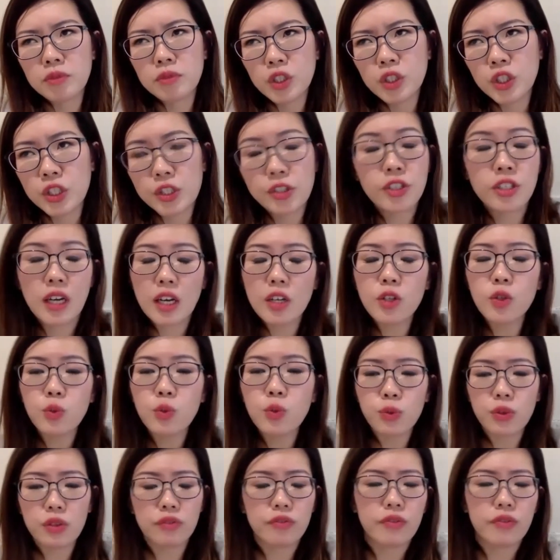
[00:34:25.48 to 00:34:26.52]
discuss
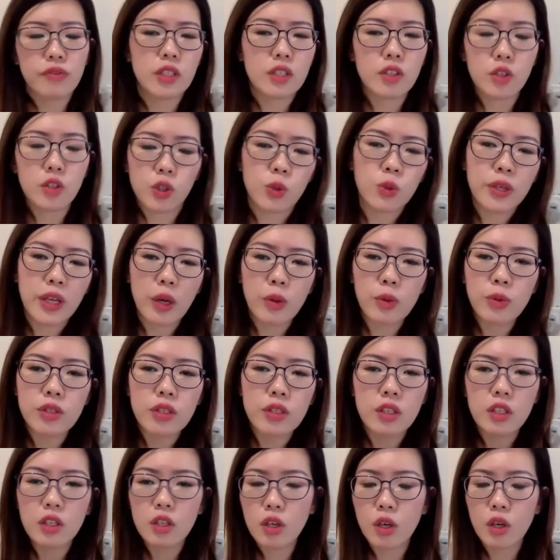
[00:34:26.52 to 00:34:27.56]
with either the school
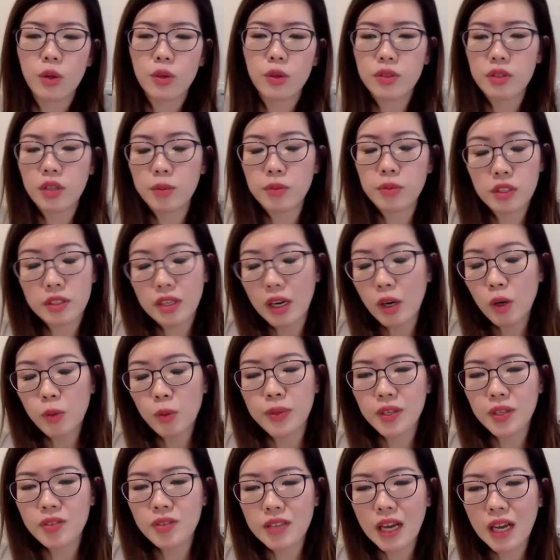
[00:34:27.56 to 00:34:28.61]
counselor or some
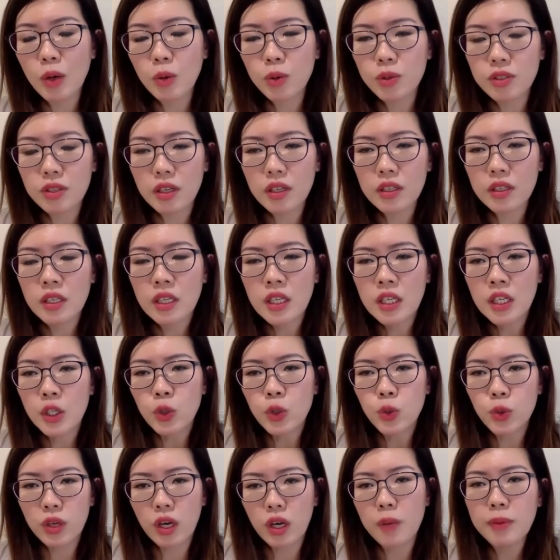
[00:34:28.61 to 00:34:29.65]
therapists outside
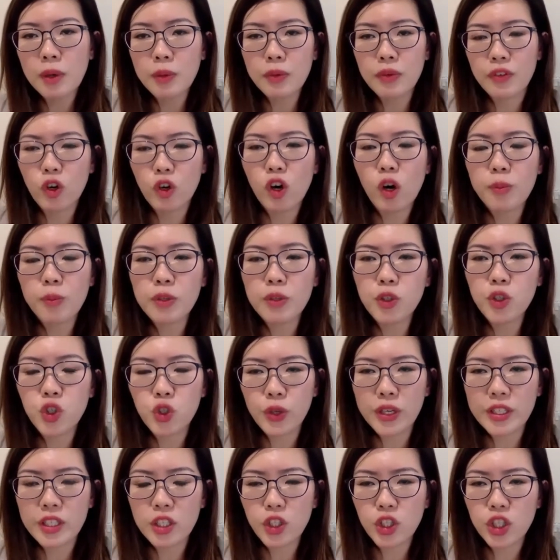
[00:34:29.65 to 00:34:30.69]
to come up with a common
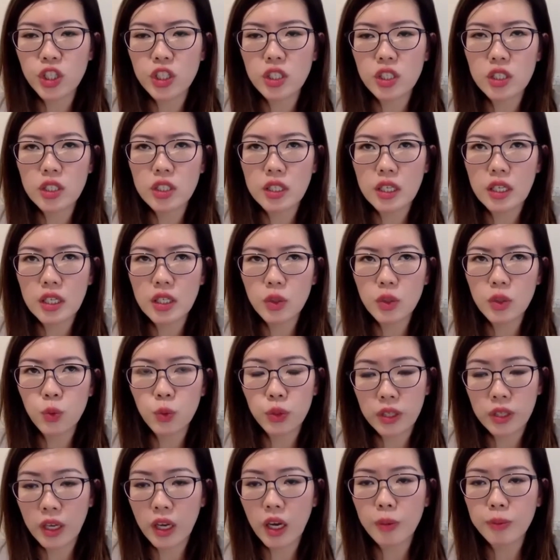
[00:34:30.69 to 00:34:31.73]
strategy that would
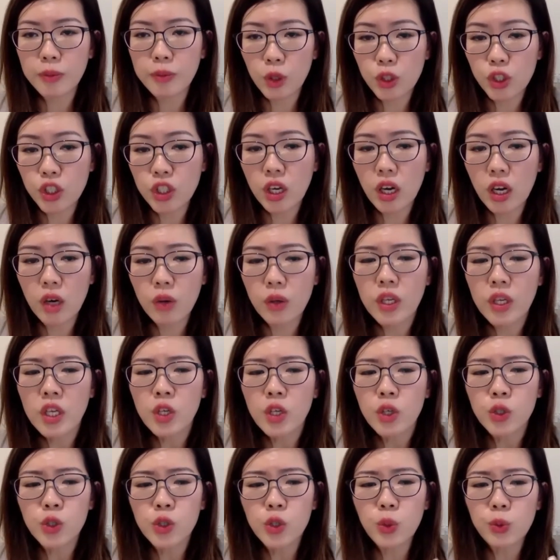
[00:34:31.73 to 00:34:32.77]
help your child.
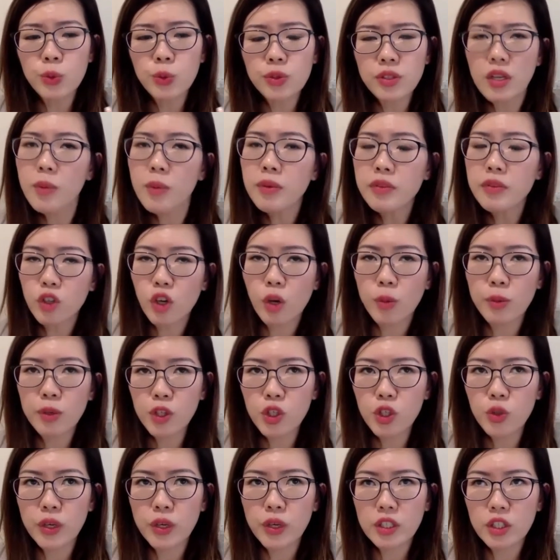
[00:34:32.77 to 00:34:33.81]
So some of the common
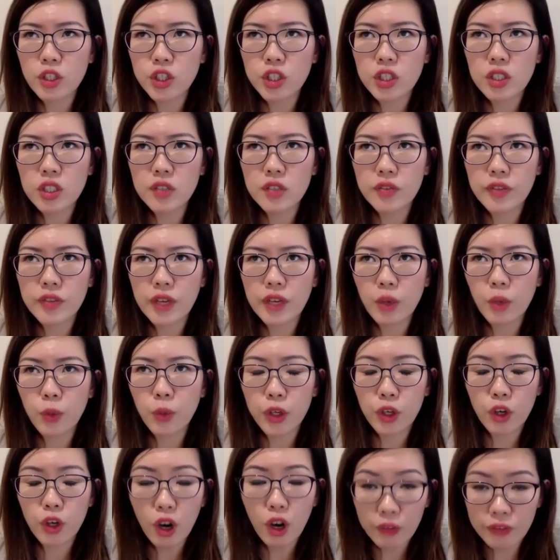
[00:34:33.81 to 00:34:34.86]
strategy that
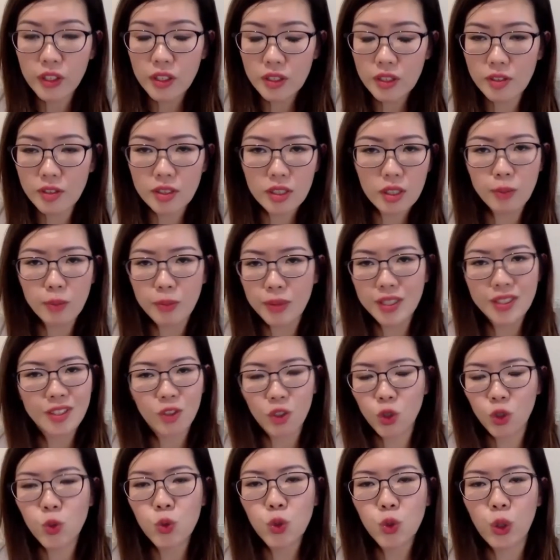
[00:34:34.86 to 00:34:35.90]
we often see, being in
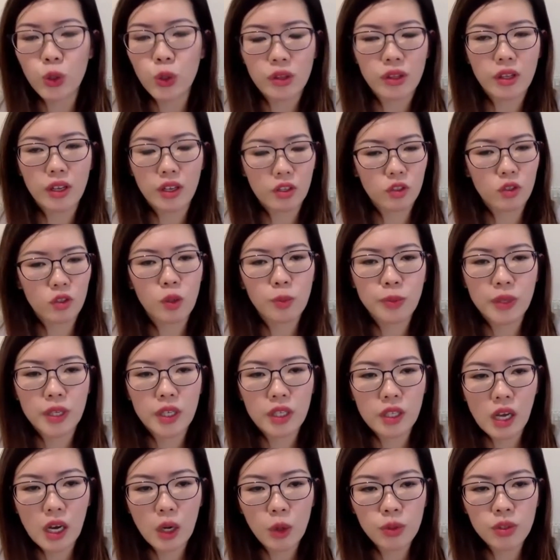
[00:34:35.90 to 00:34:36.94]
school context or being
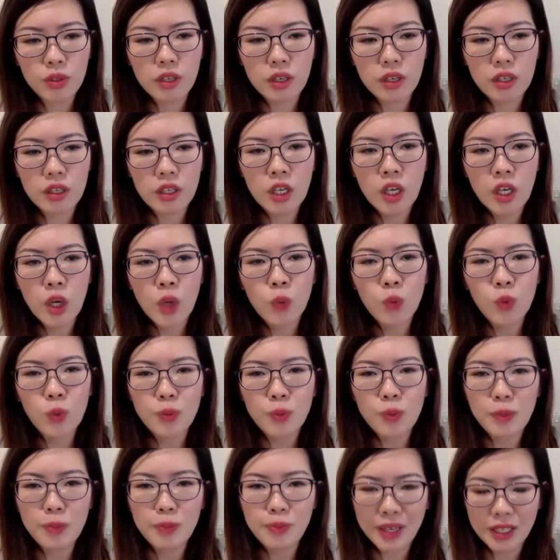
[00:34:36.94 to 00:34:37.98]
outside, would
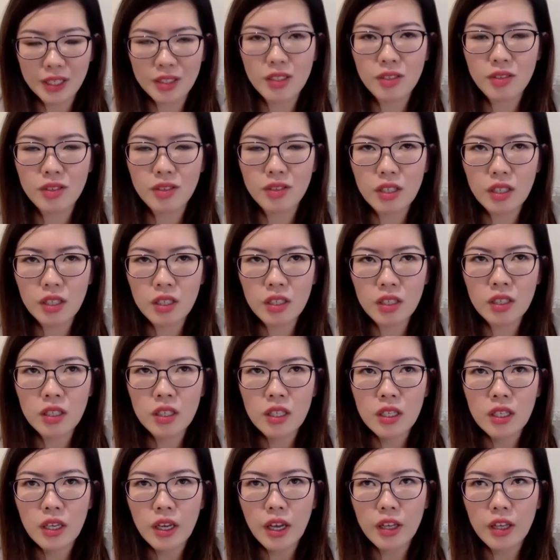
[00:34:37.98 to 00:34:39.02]
be practicing
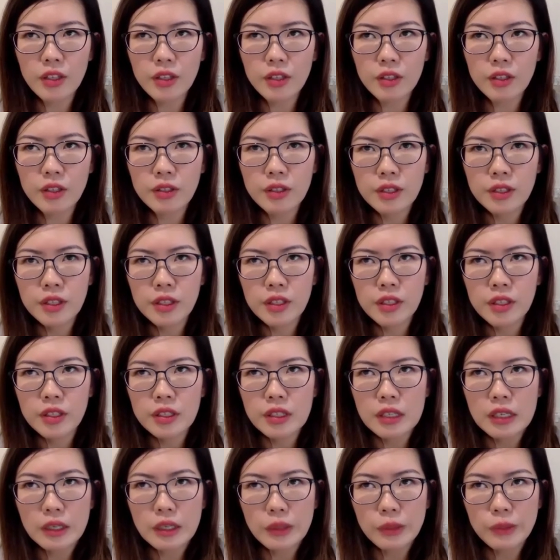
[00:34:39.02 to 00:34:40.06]
and
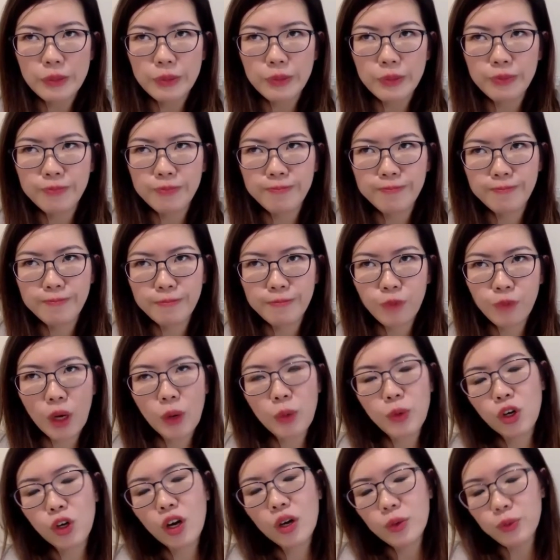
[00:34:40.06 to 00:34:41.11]

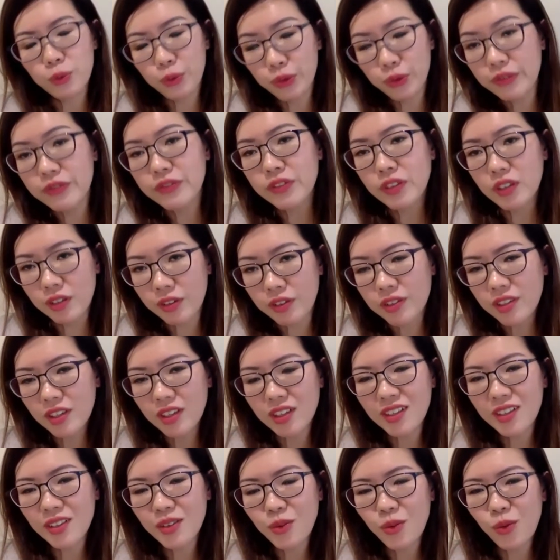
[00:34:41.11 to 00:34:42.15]
we call it
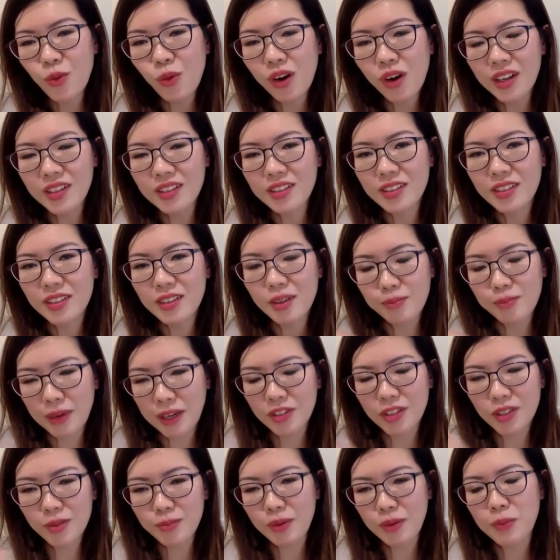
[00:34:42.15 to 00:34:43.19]
reversing what the
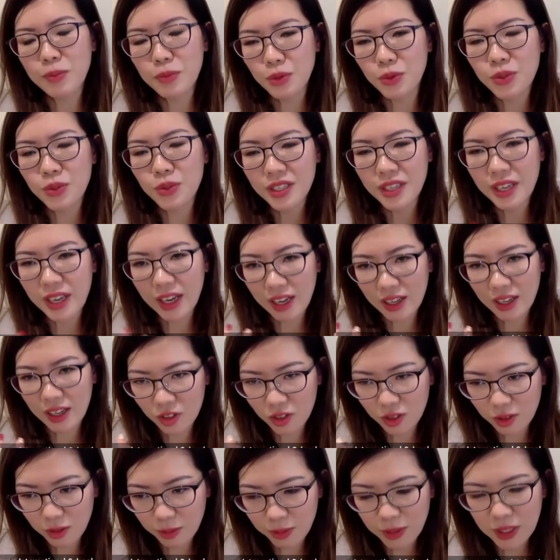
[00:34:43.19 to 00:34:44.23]
muscle memory
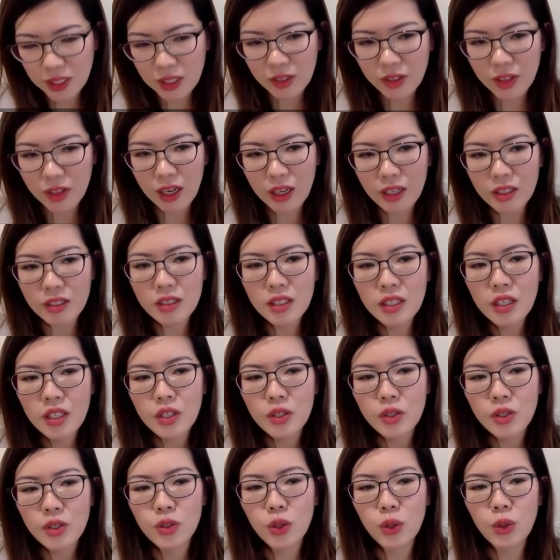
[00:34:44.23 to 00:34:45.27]
has been done.
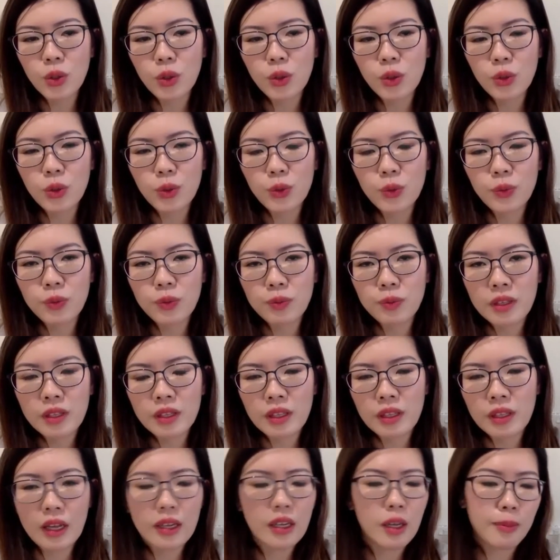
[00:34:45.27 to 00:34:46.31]
So
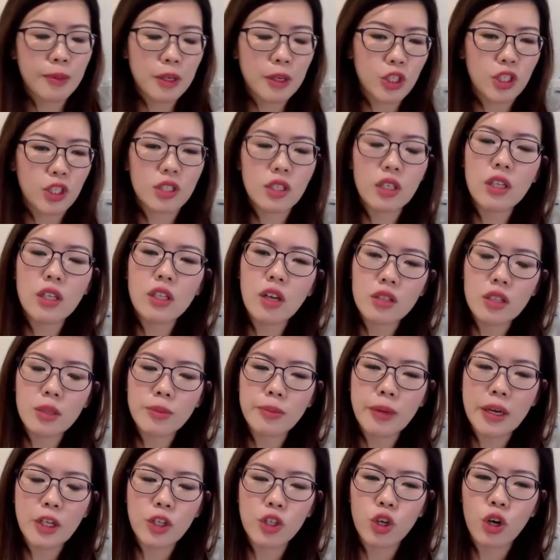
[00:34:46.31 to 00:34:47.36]
like I mentioned earlier on in
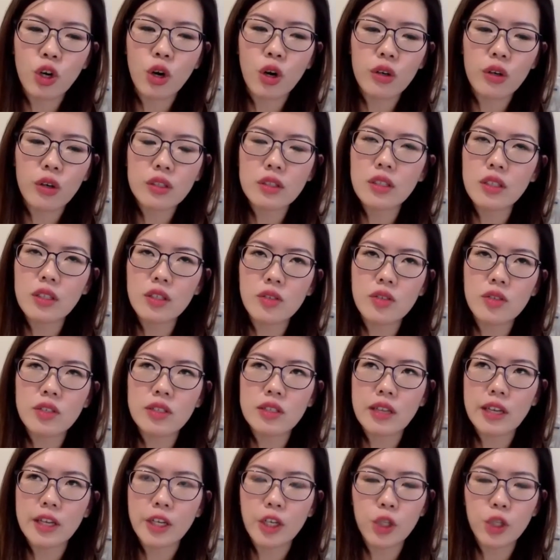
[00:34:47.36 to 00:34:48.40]
my talk, things
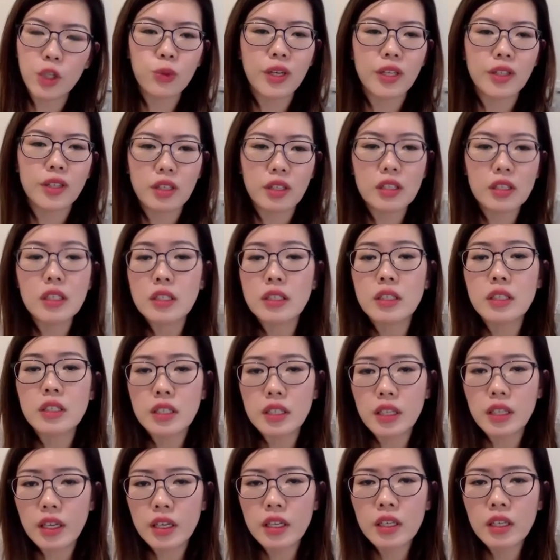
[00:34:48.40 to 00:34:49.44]
like creating a
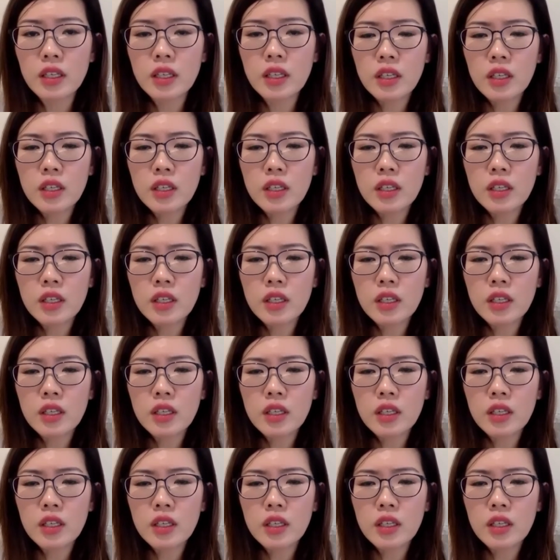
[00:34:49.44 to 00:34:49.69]
delay.